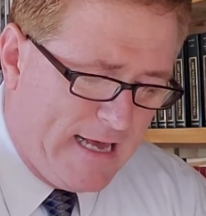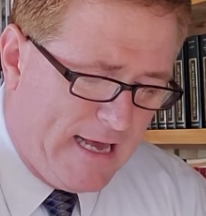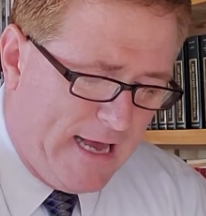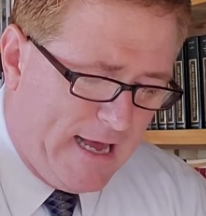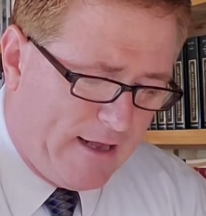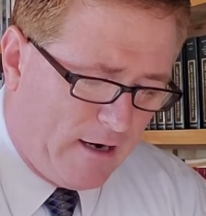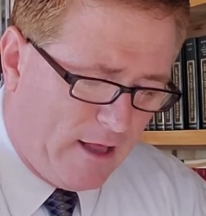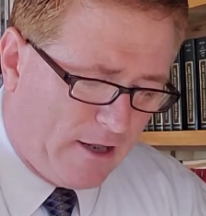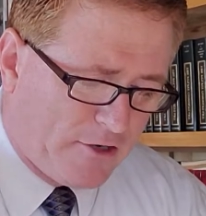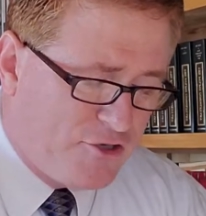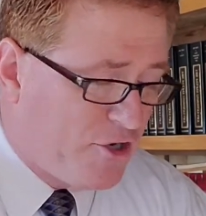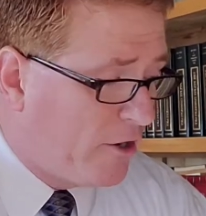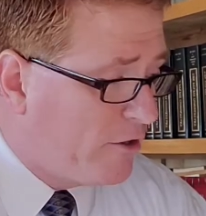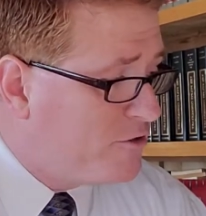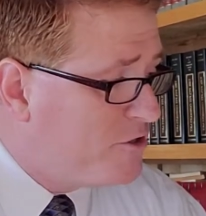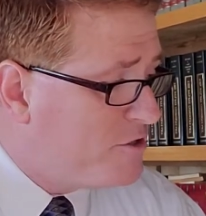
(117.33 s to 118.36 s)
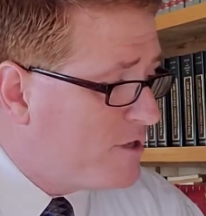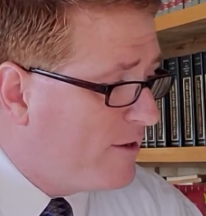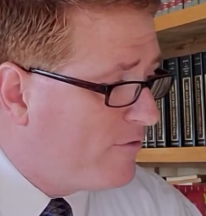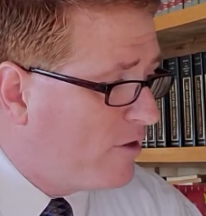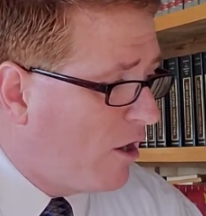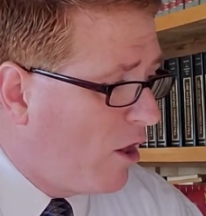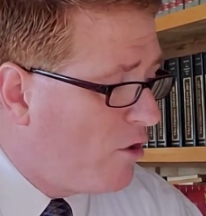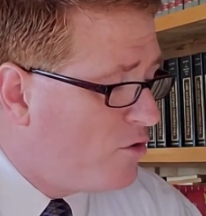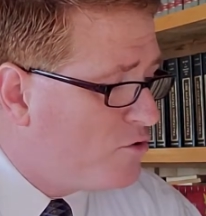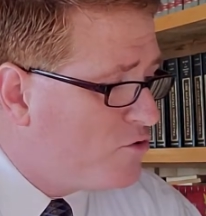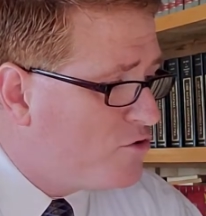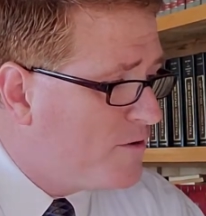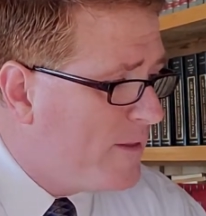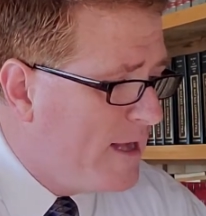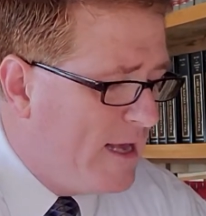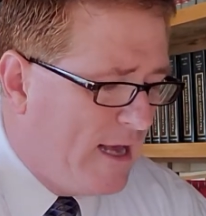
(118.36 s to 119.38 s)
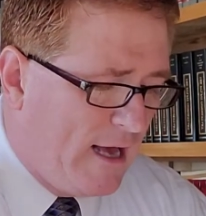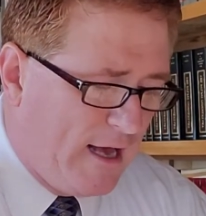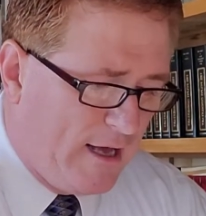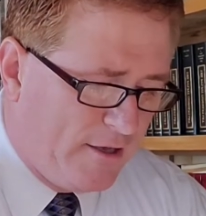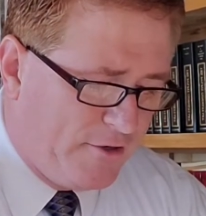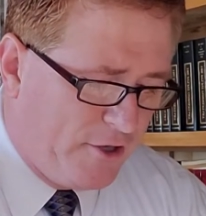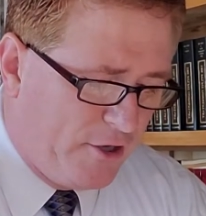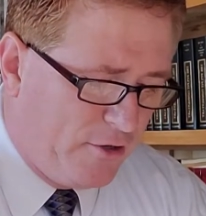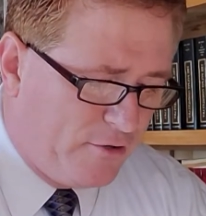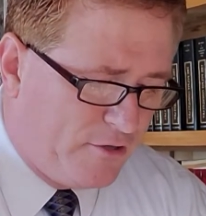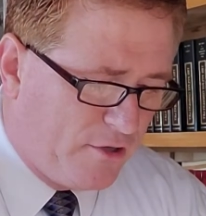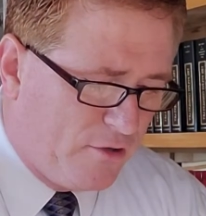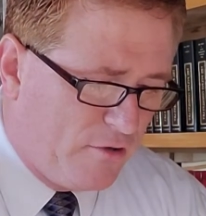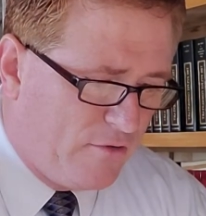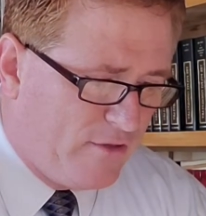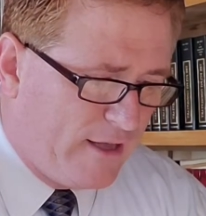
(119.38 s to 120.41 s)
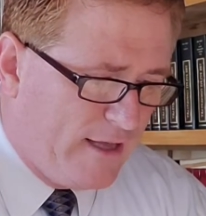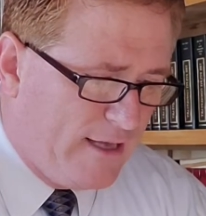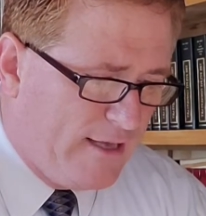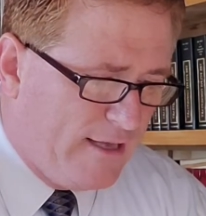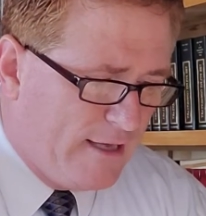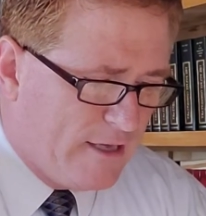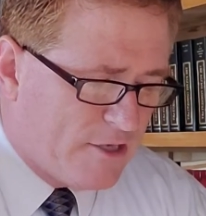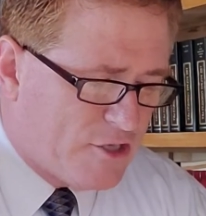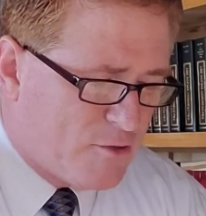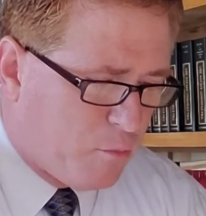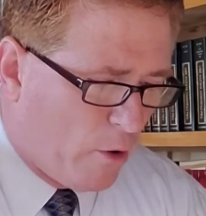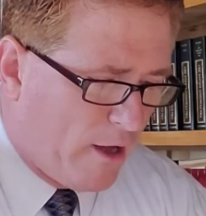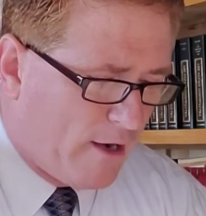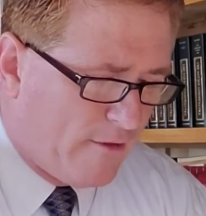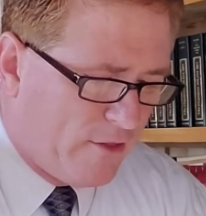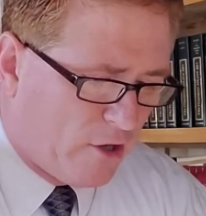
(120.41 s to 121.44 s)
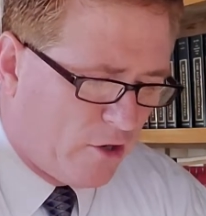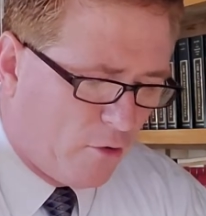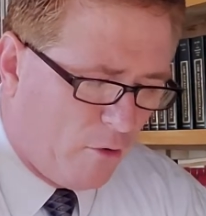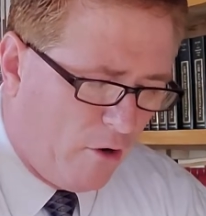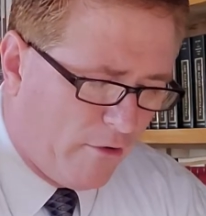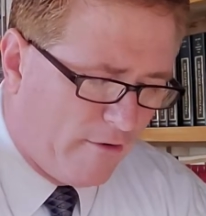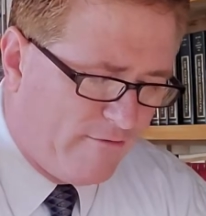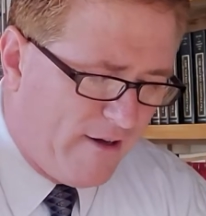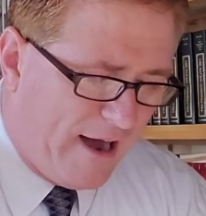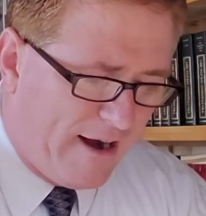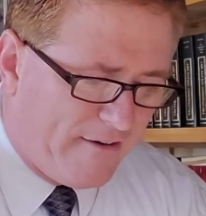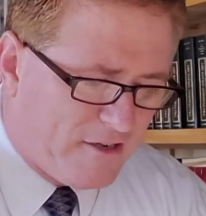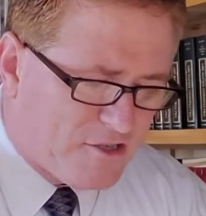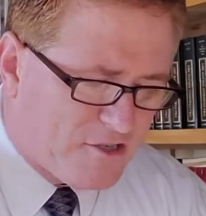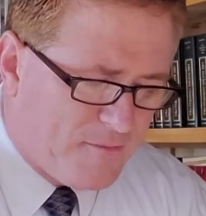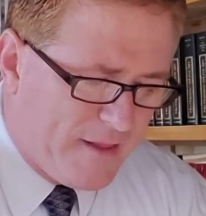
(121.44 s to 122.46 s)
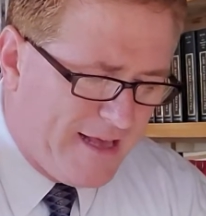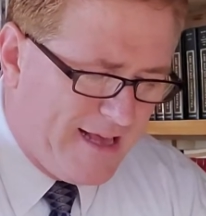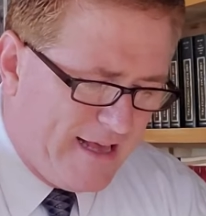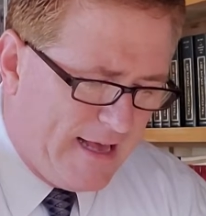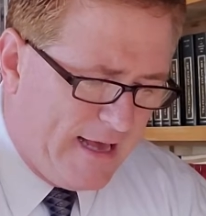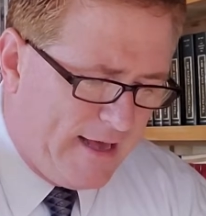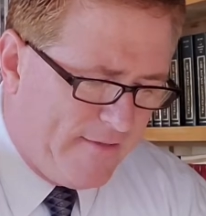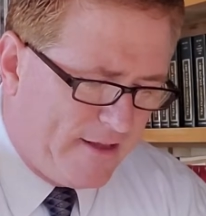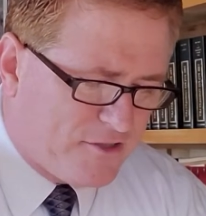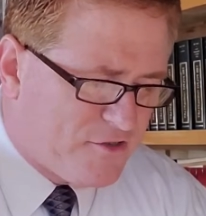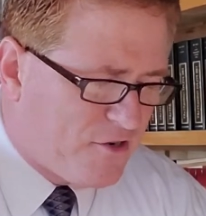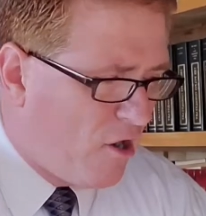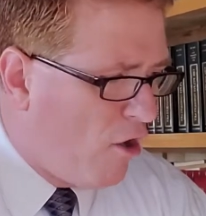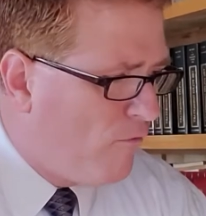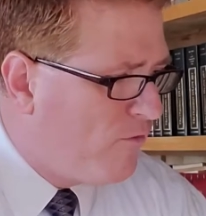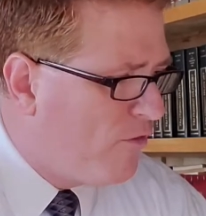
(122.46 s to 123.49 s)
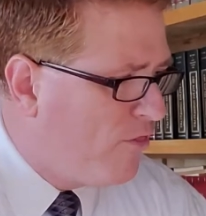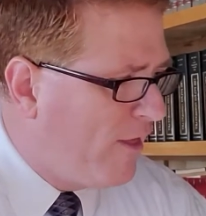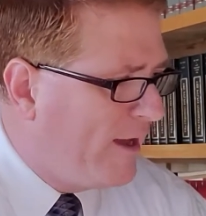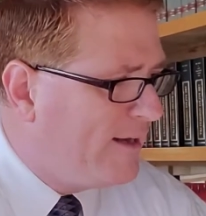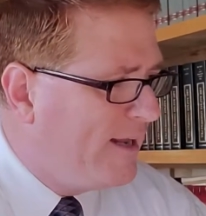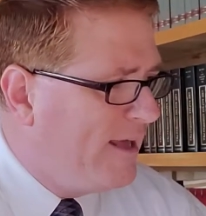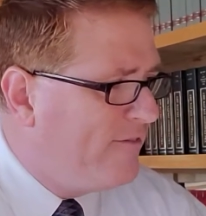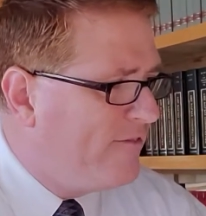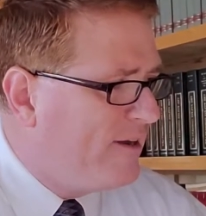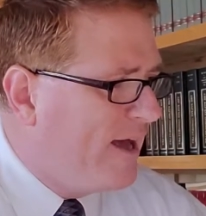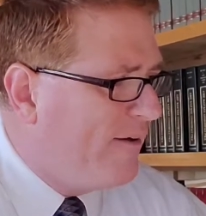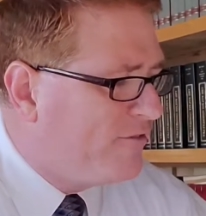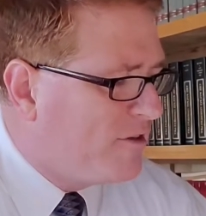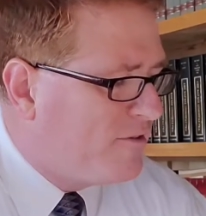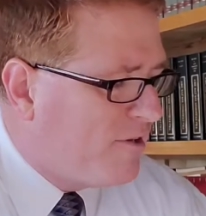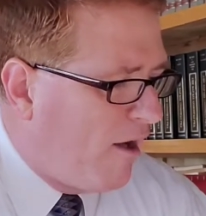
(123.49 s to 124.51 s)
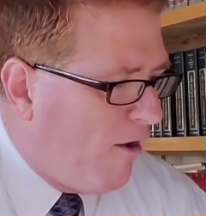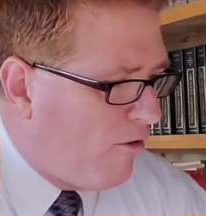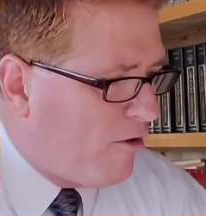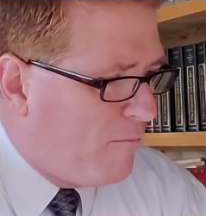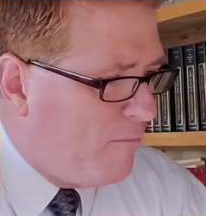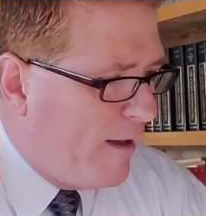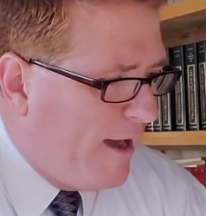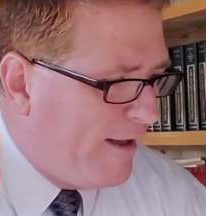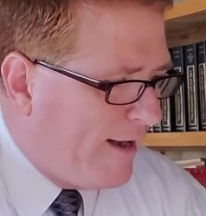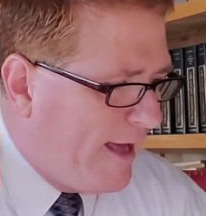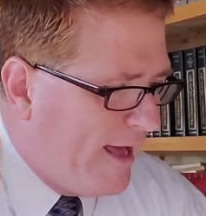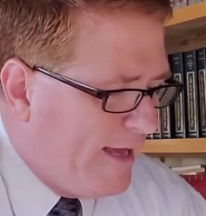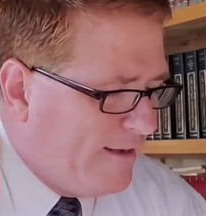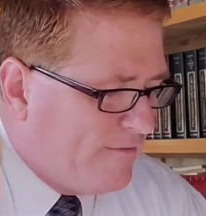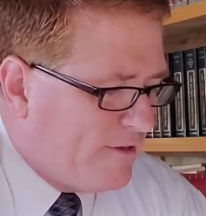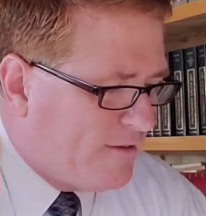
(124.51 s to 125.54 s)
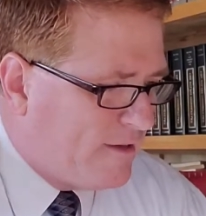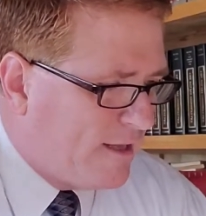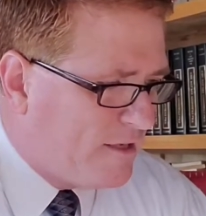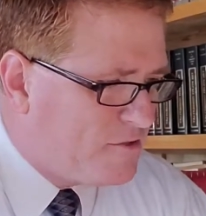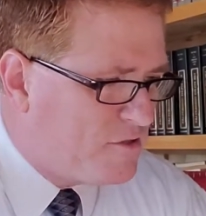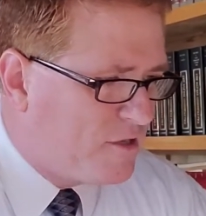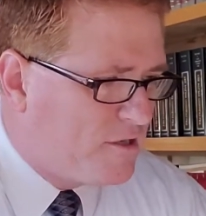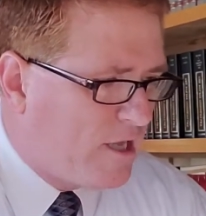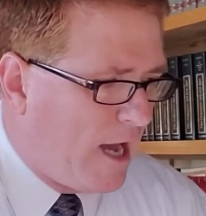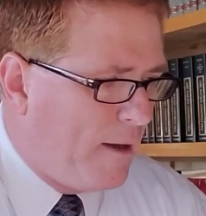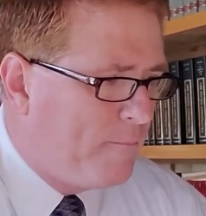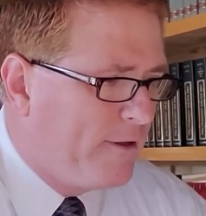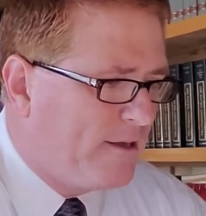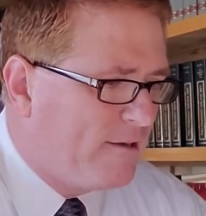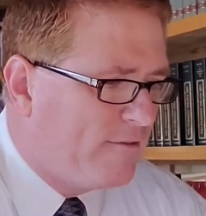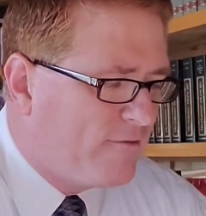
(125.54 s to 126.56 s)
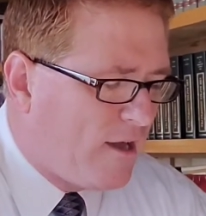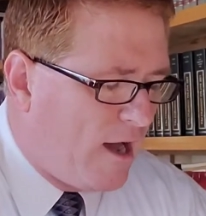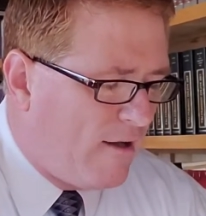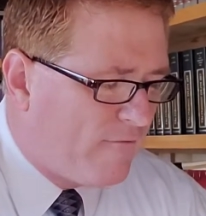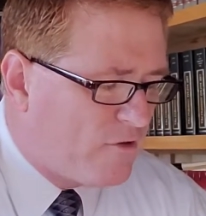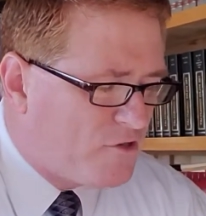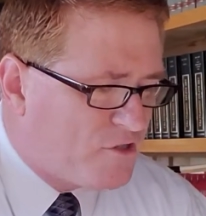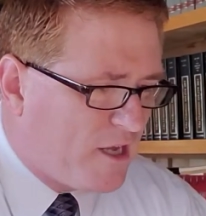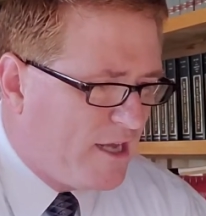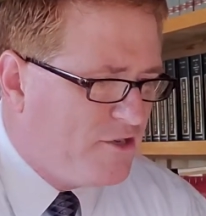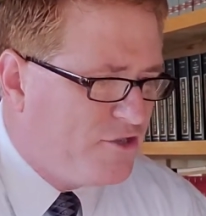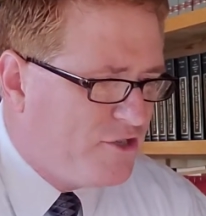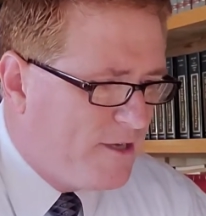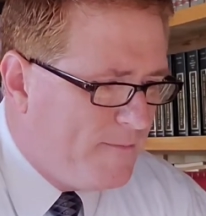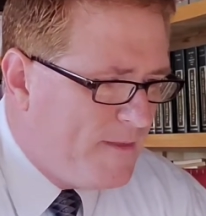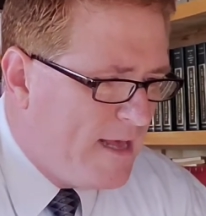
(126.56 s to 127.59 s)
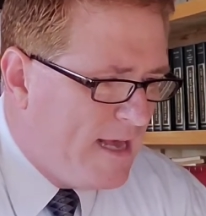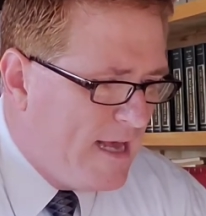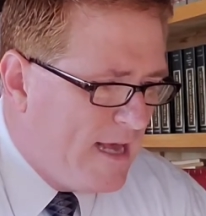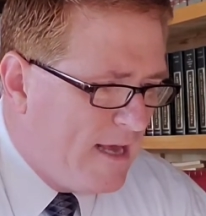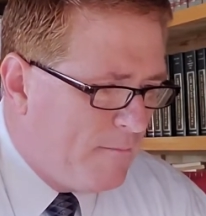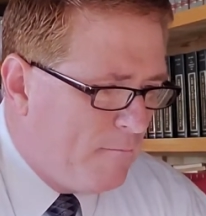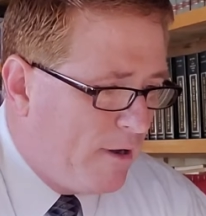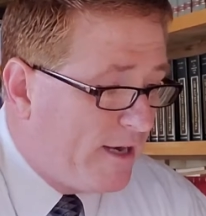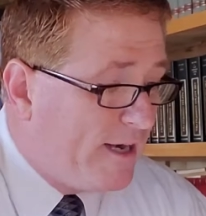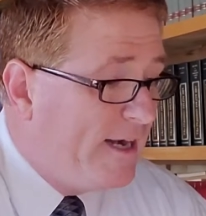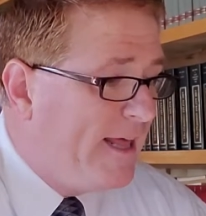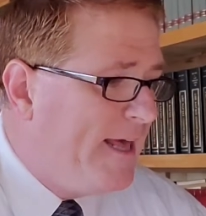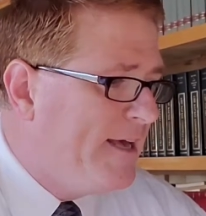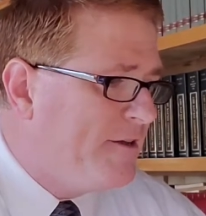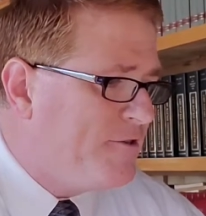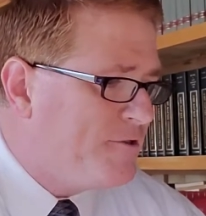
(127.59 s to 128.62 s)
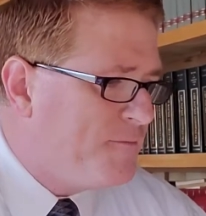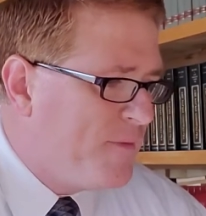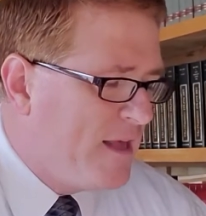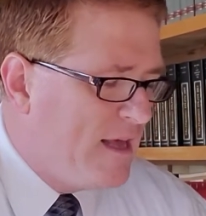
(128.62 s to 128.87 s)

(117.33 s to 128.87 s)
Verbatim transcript: and a lot of churches have closed uh, due to the spread of the coronavirus. And that's an awful thing to even have to talk about. I hate that that's the topic of conversation, but it is.